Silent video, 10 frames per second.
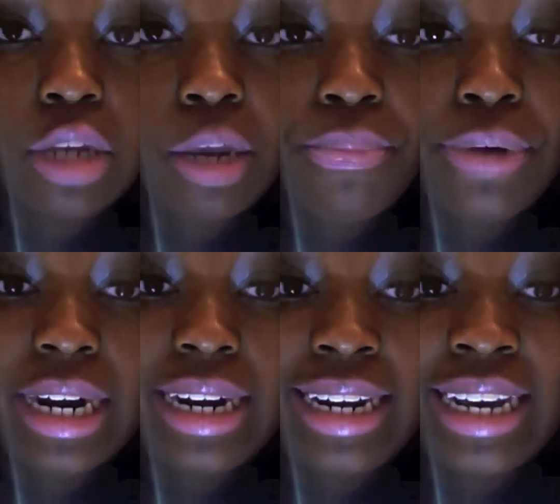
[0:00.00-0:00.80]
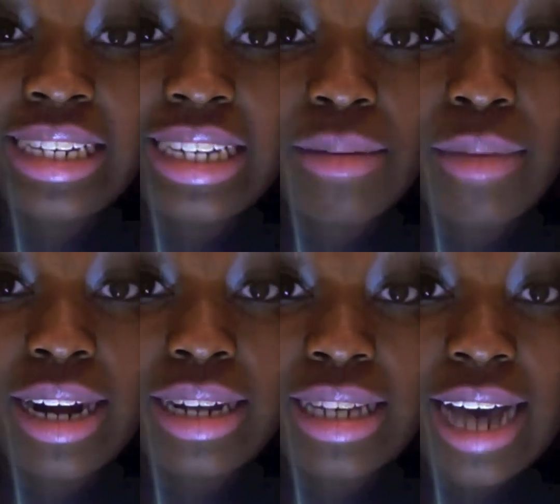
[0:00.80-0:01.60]
a pretty decent
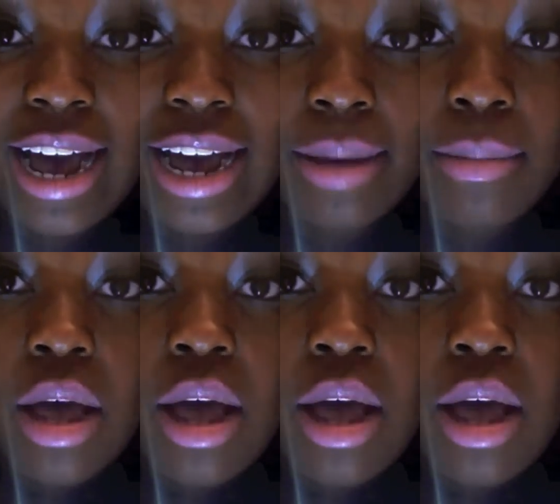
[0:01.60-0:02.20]
amount of time.